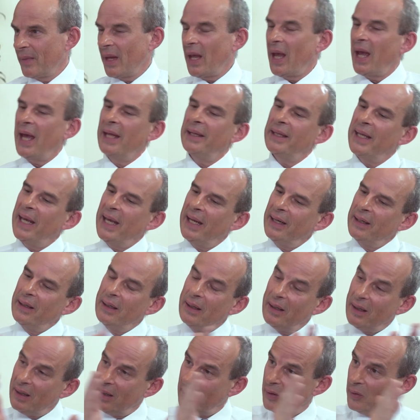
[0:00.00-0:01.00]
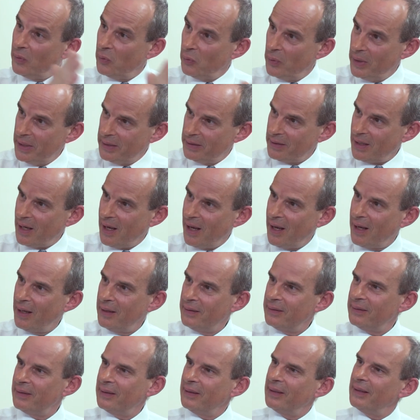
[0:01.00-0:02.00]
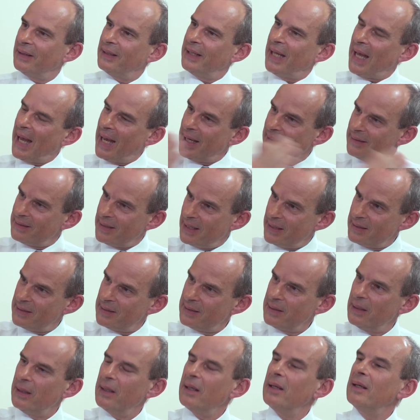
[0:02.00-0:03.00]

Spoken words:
and then recharge the access